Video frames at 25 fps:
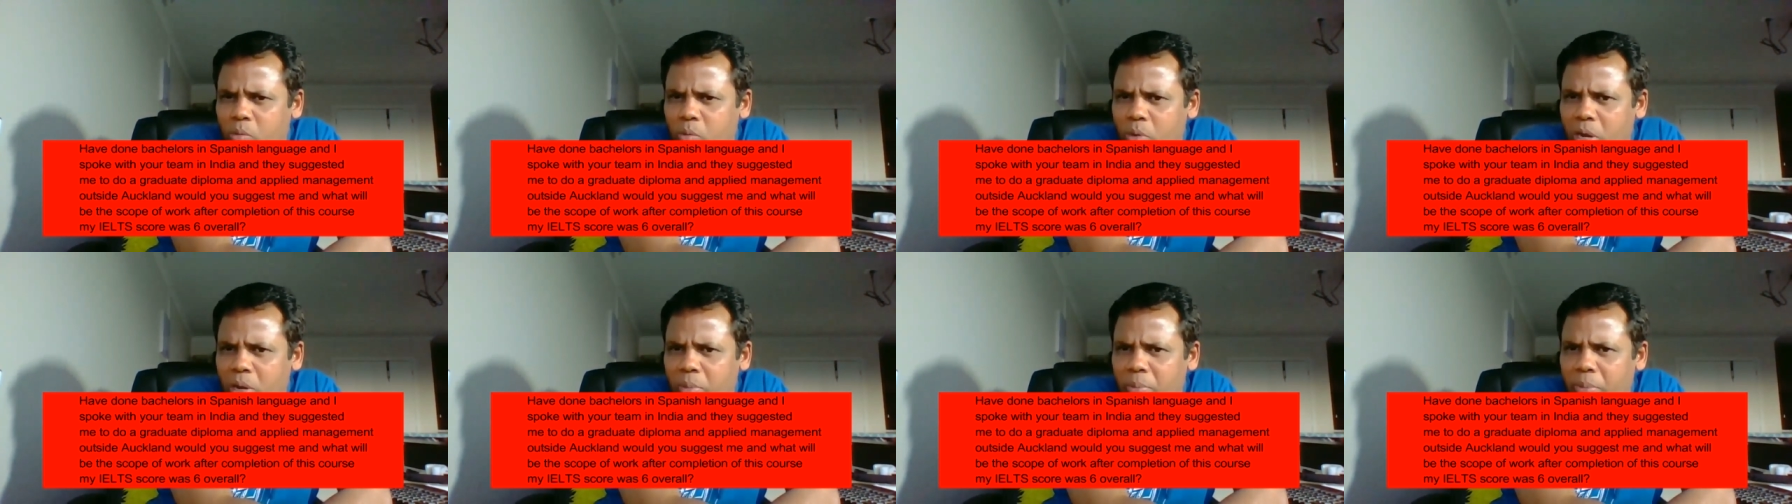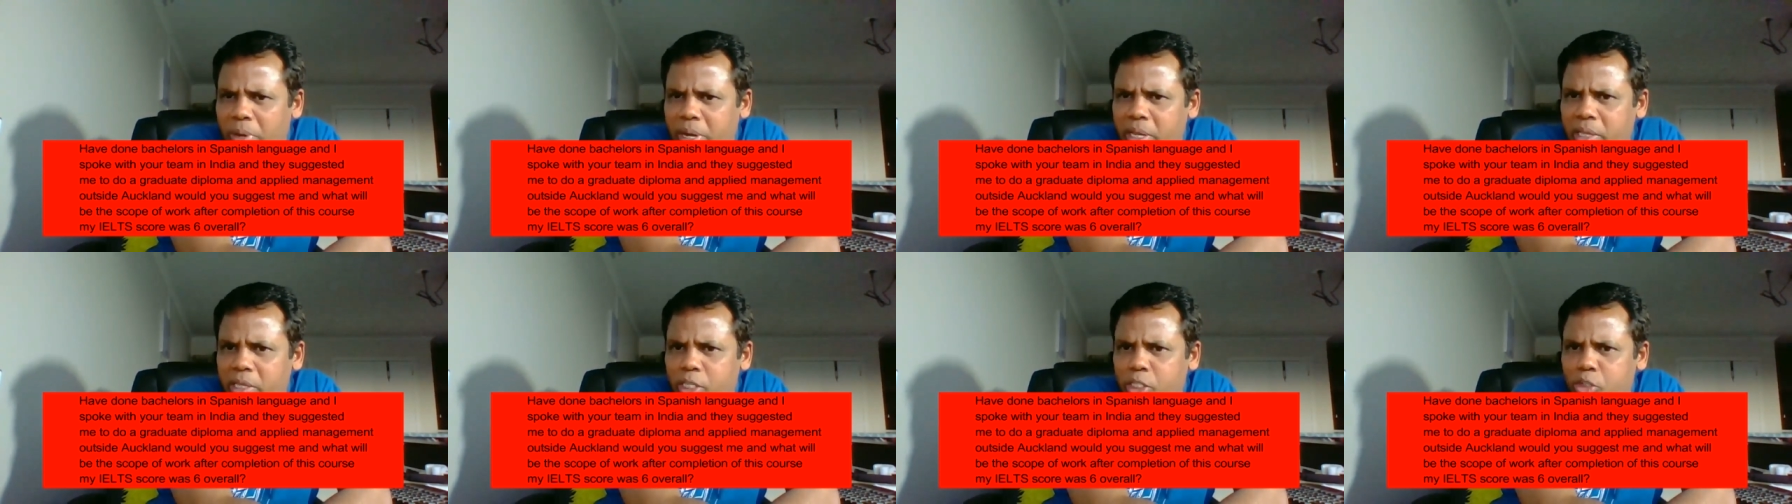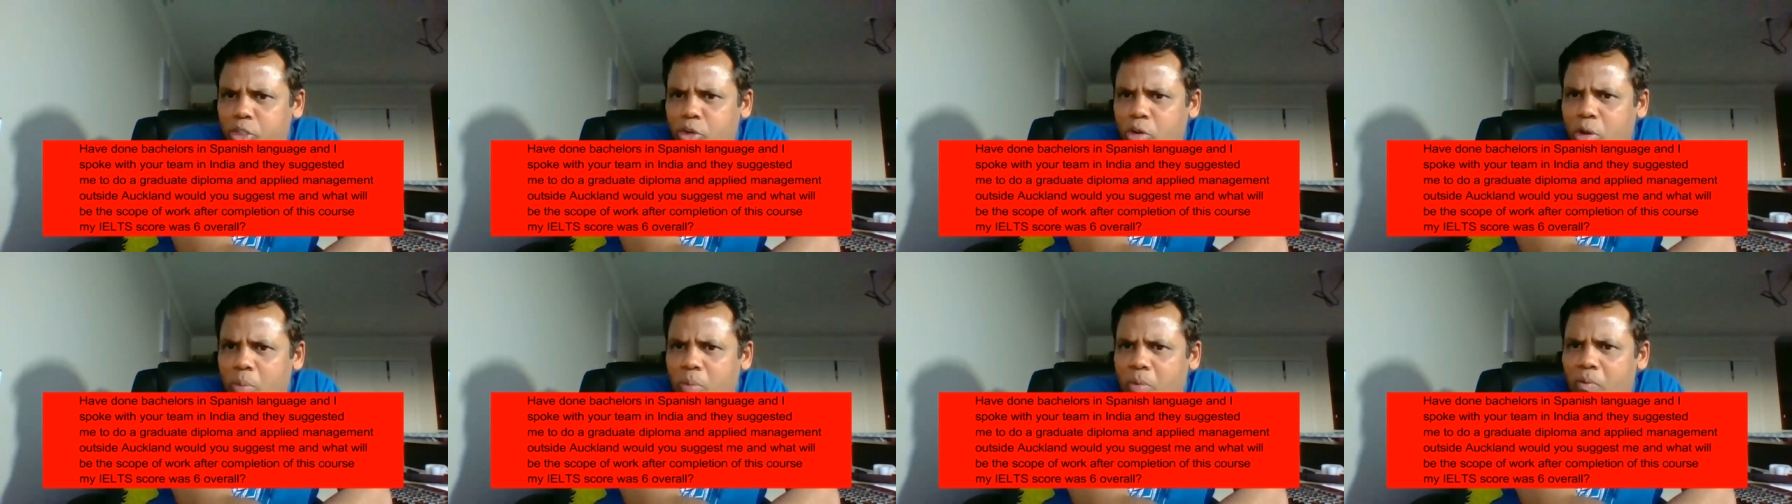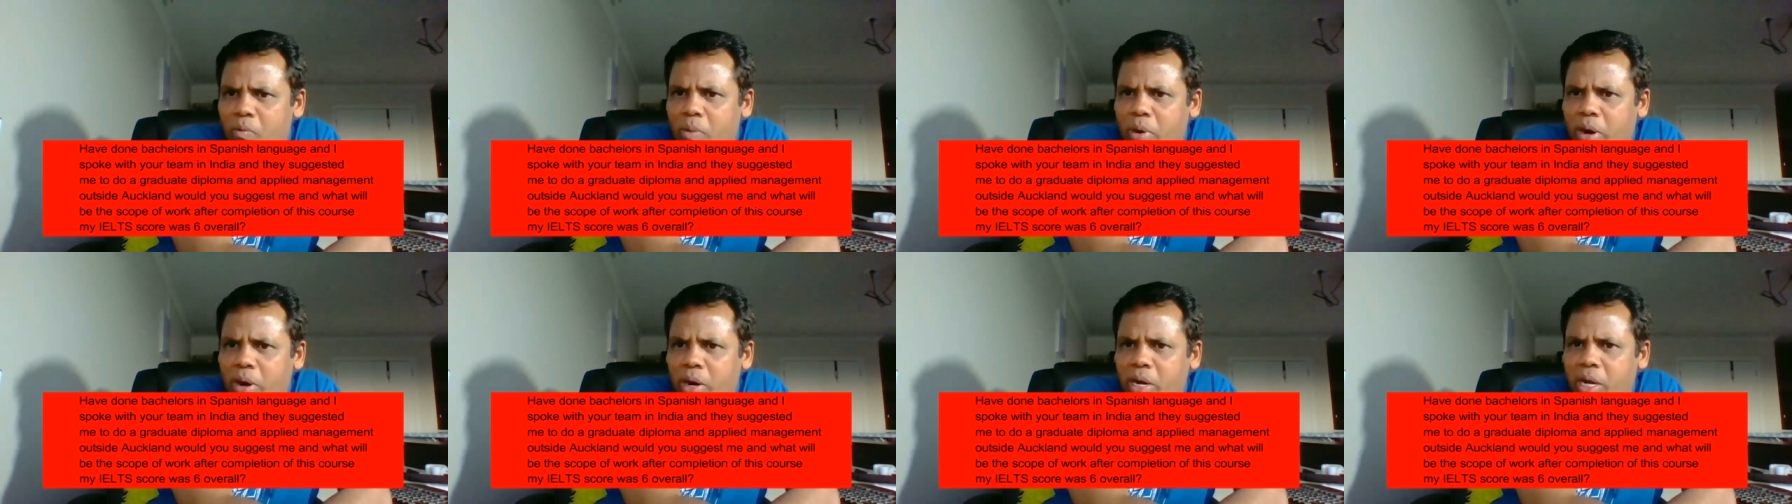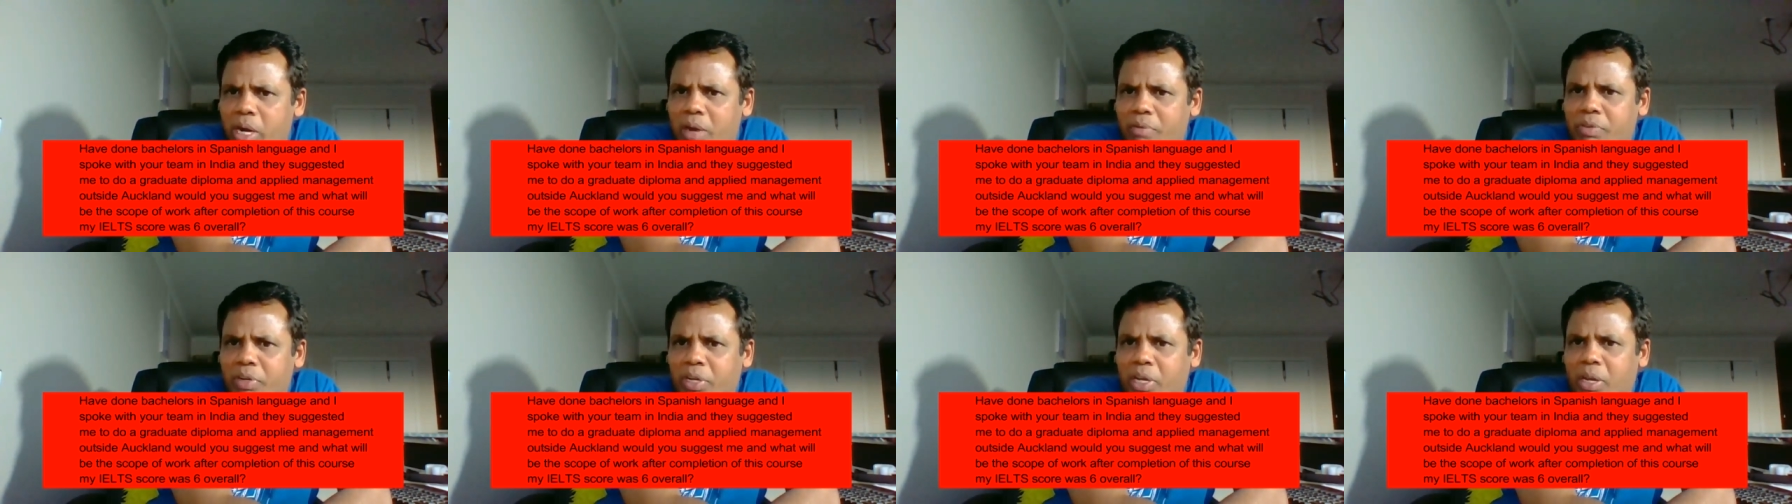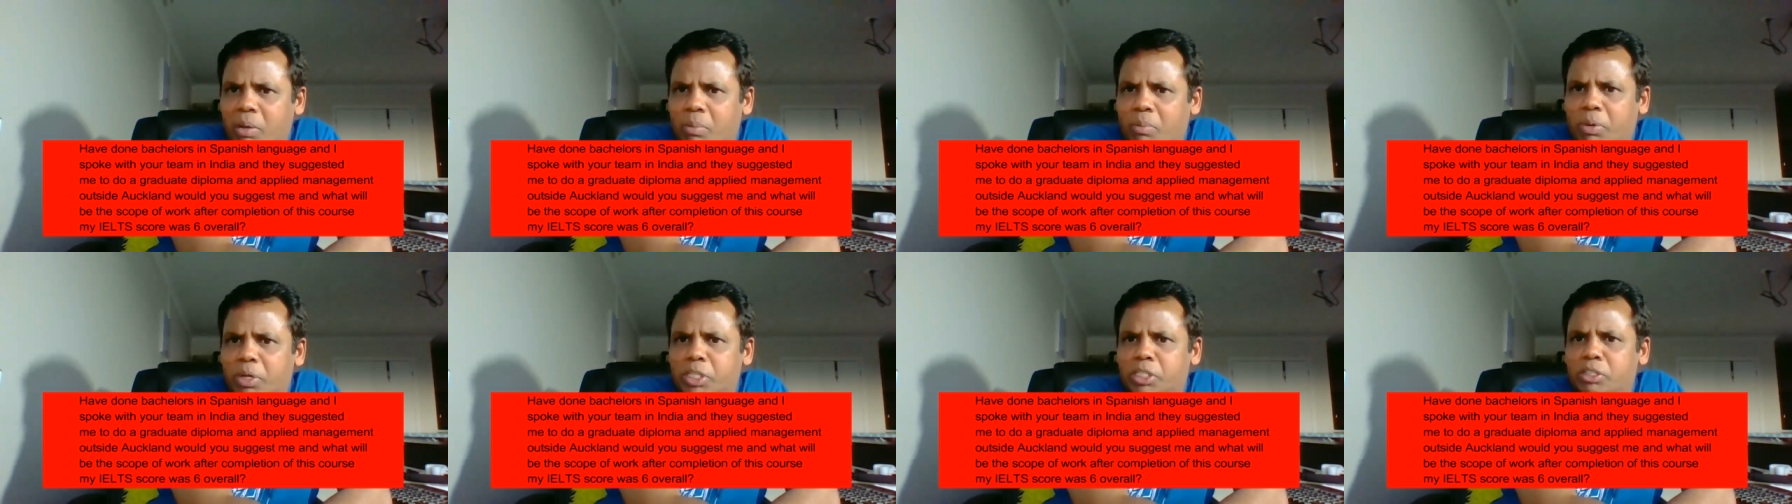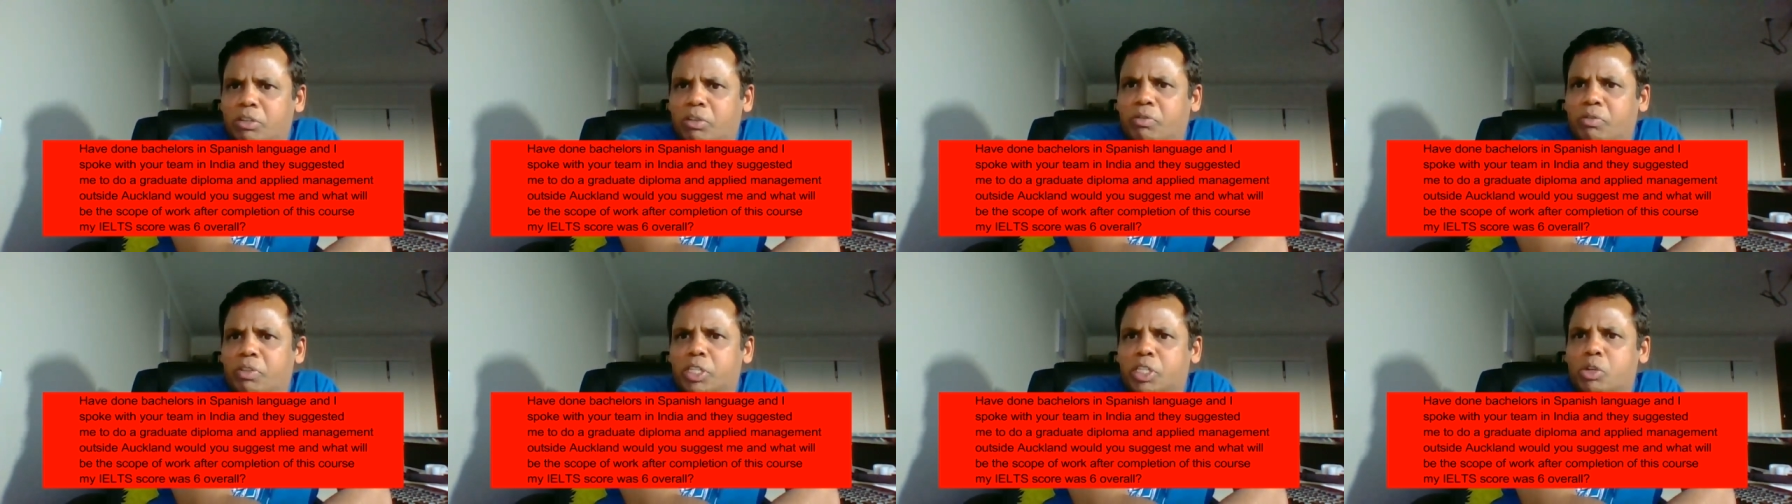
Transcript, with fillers: will be the scope of work after completion of